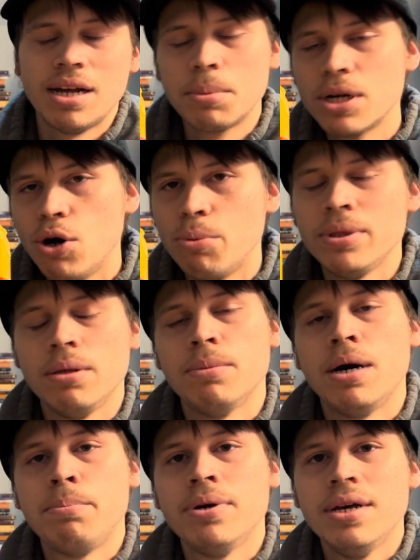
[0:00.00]
I'm going to open them
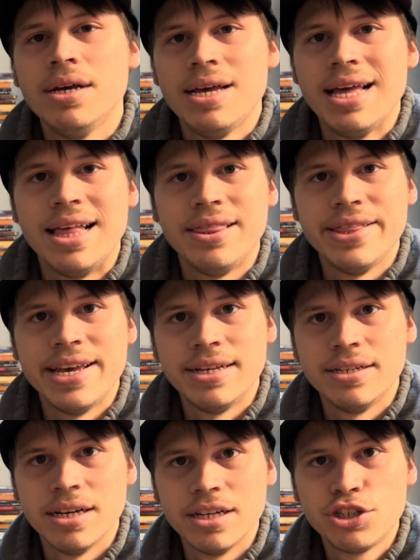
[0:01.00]
up and
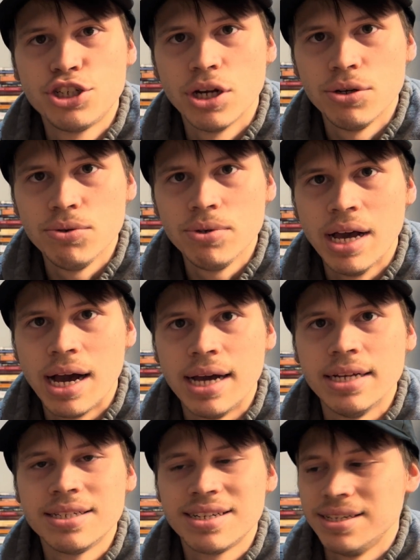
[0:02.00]
then show you
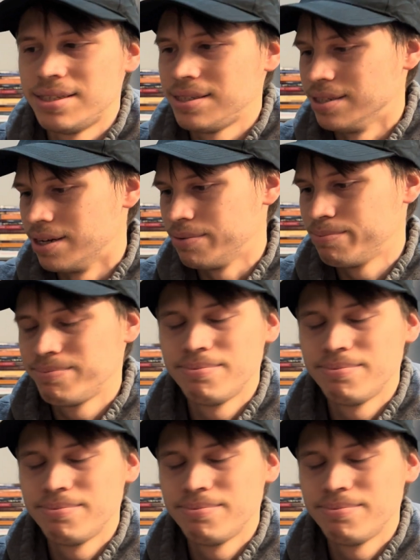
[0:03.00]
guys, because, you know,